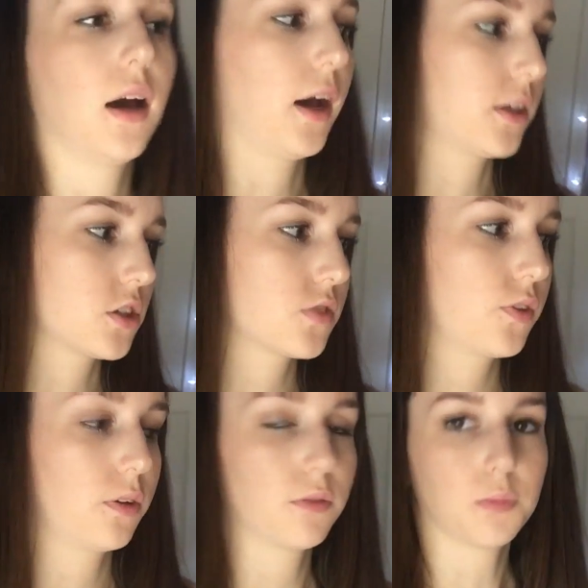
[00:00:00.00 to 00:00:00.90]
I just
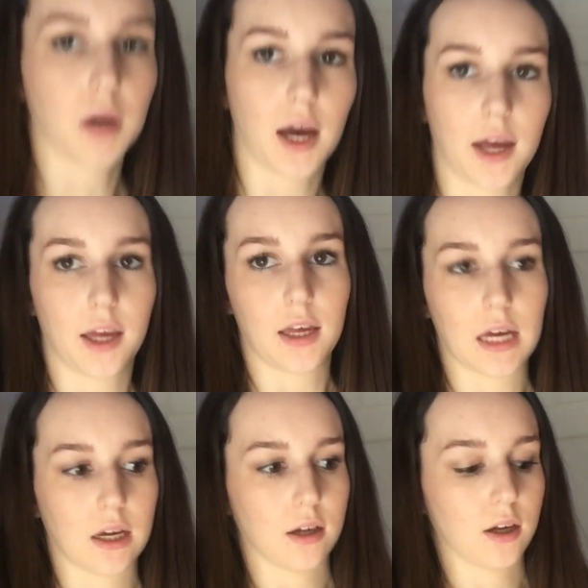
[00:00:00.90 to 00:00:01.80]
filmed
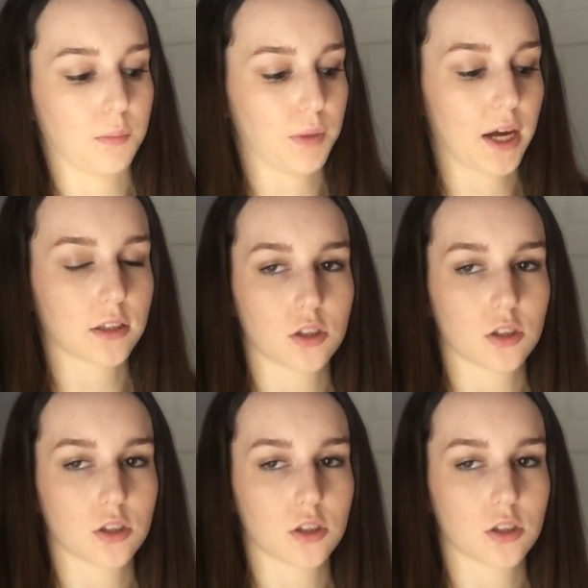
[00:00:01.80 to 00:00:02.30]
my back